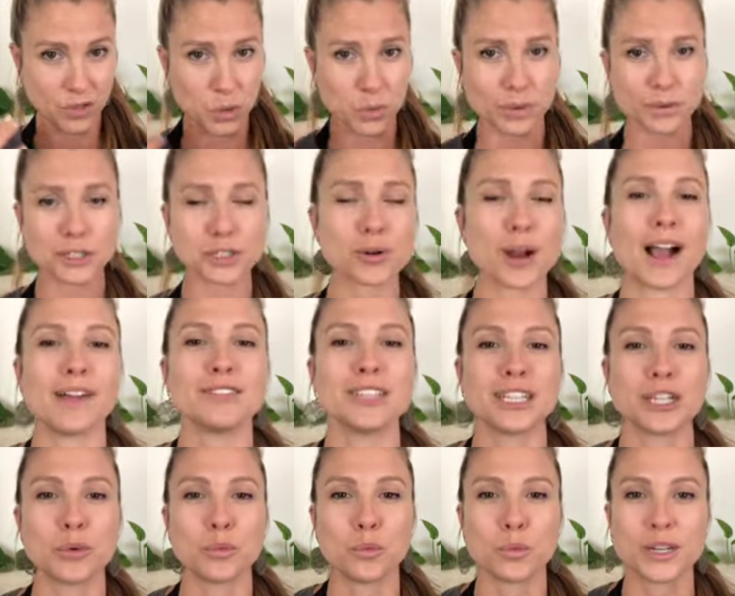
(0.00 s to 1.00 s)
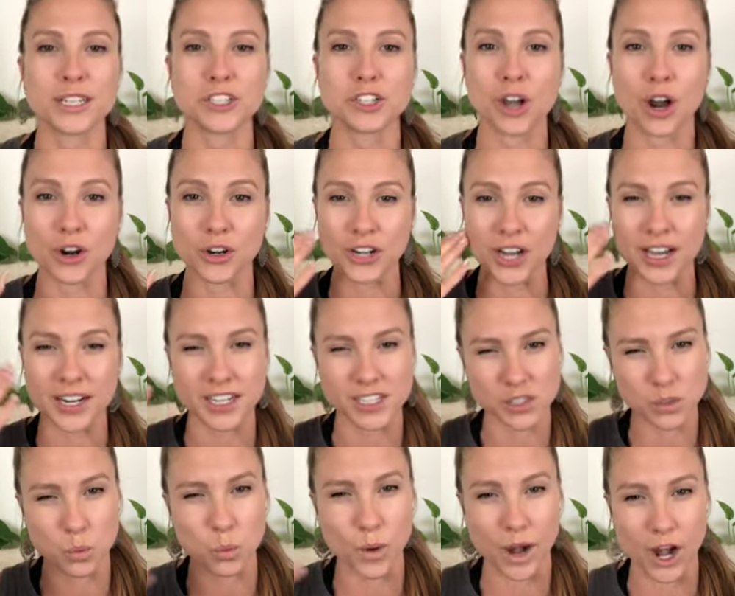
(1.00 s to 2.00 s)
when we're traveling, we are not
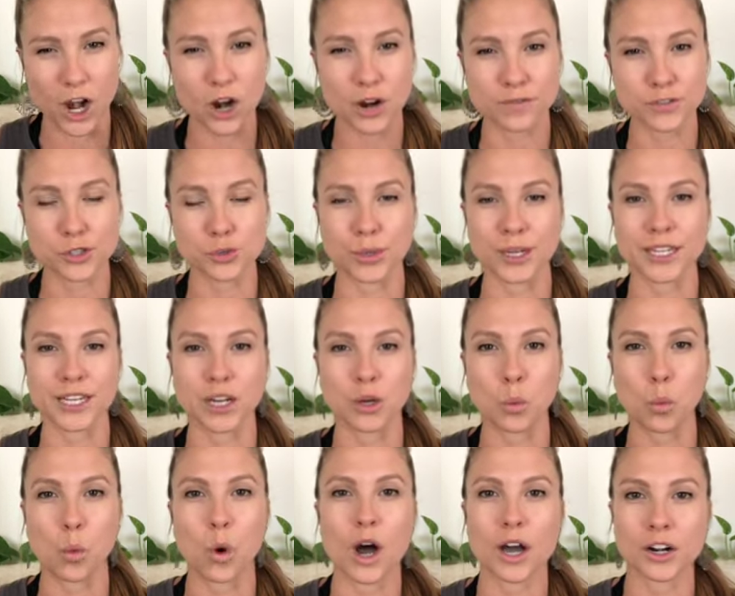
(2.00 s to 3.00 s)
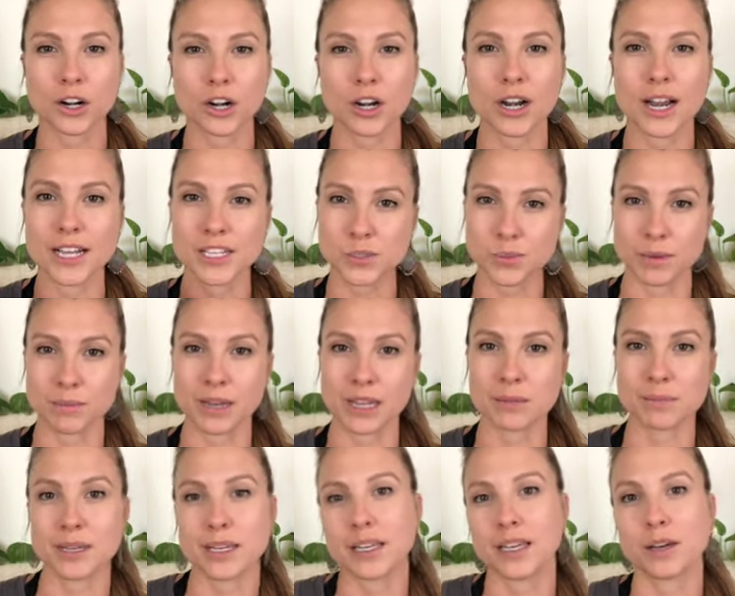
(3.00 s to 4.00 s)
as aware of drinking water as we
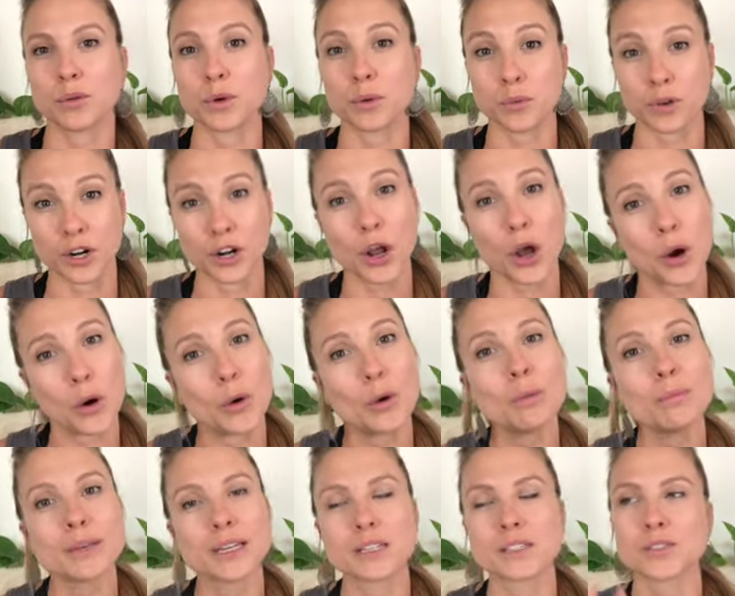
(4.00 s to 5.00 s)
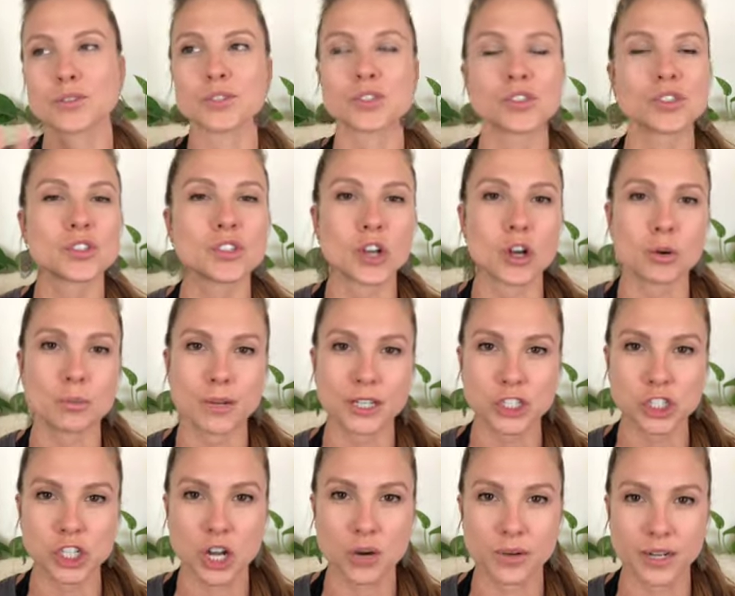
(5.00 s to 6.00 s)
might be when we're at home because there's so
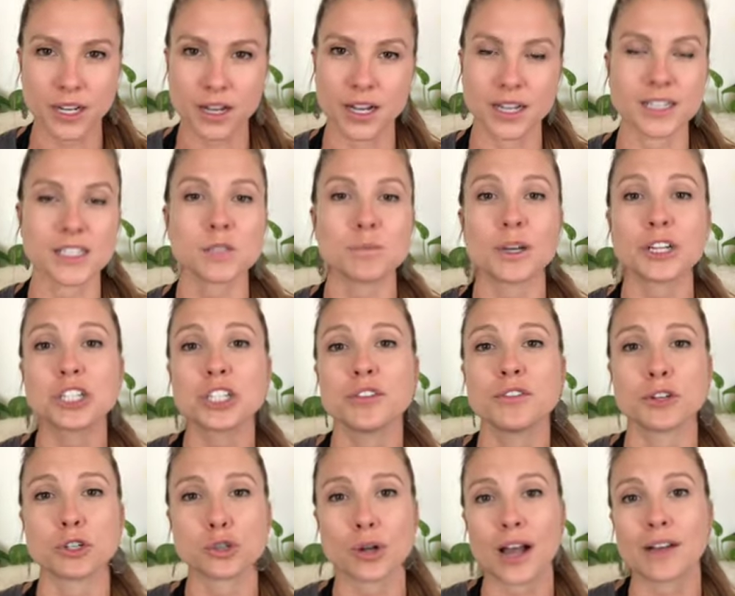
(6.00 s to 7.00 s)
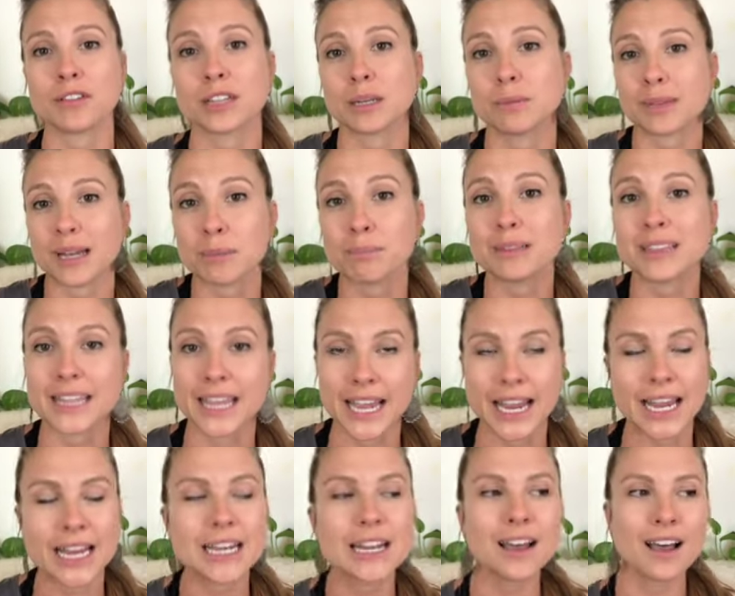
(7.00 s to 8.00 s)
much going on, especially if you're traveling by
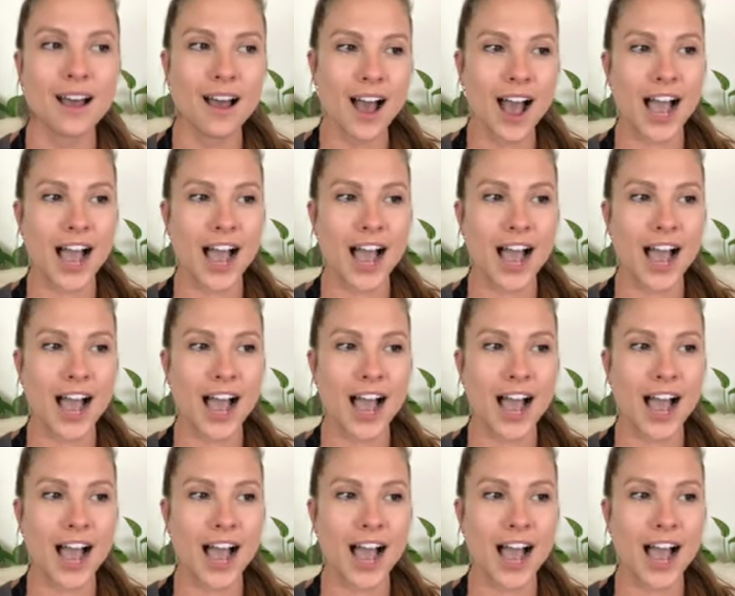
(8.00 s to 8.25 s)
plane.